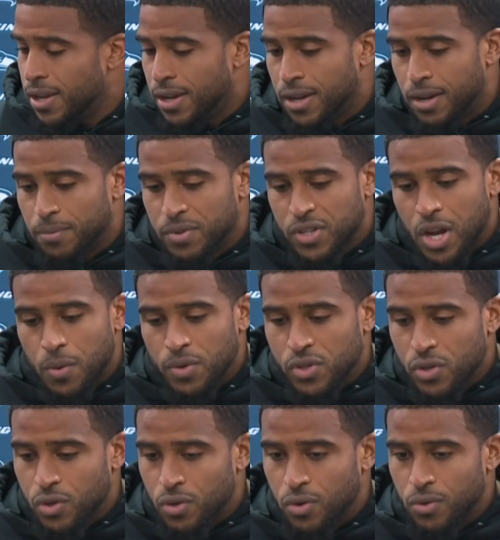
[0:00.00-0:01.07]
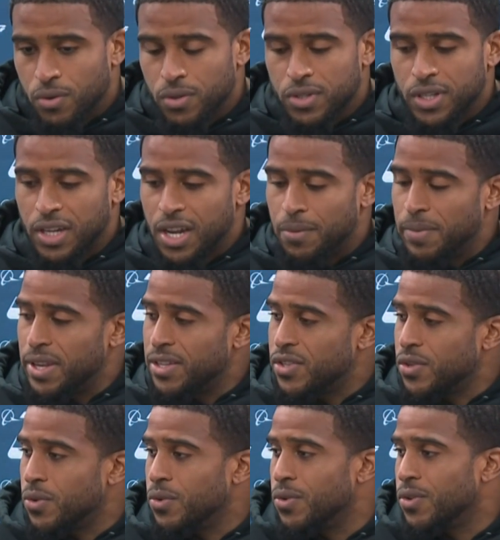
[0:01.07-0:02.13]
It's always cool to come
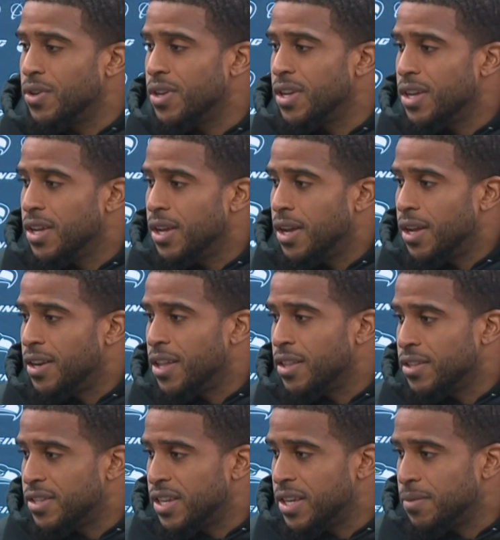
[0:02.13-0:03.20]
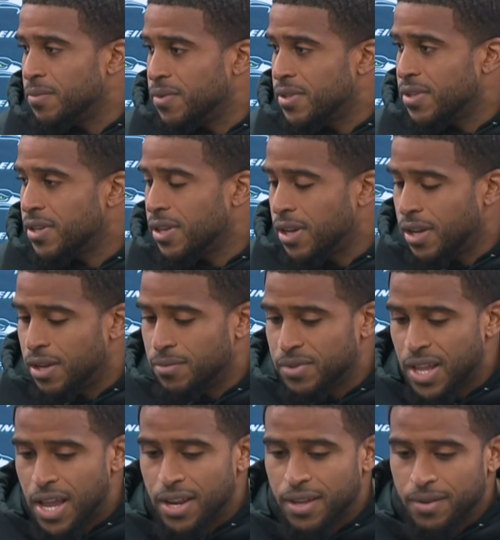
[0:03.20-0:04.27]
into another team's
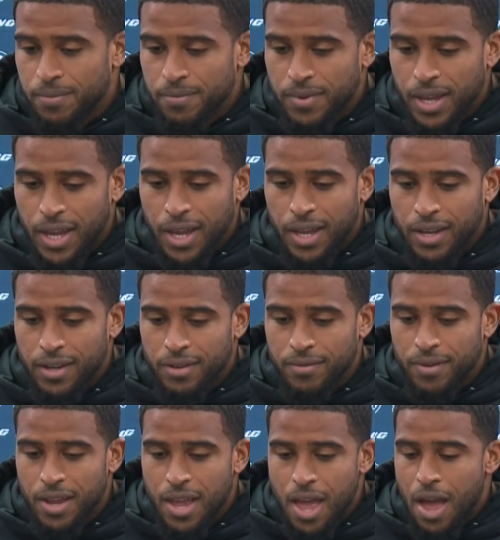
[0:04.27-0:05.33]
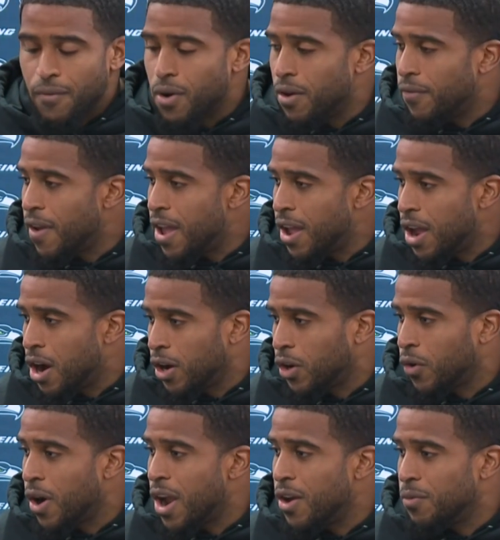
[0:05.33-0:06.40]
stadium and have our
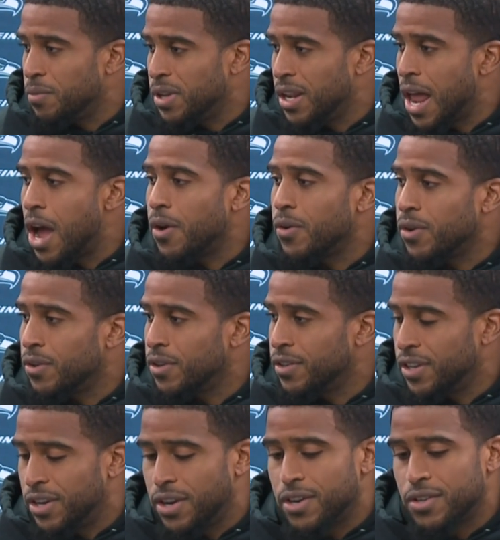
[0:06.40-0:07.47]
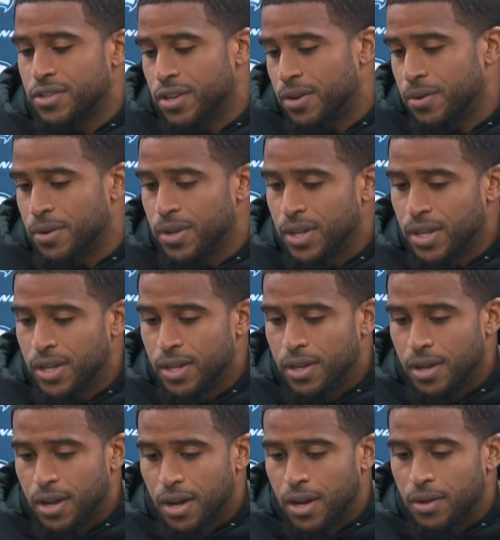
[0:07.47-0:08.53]
crowd be louder than theirs. So
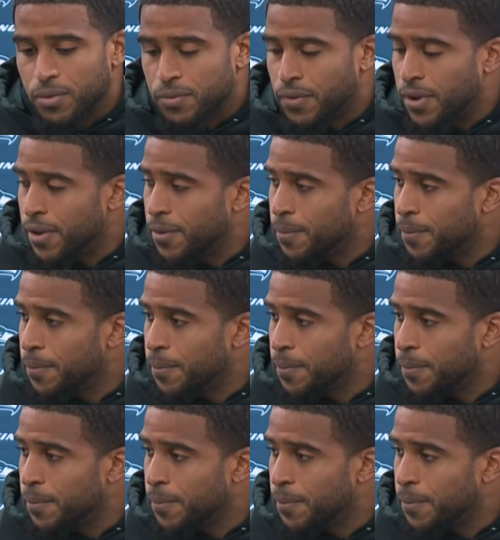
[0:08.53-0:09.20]
it was fun.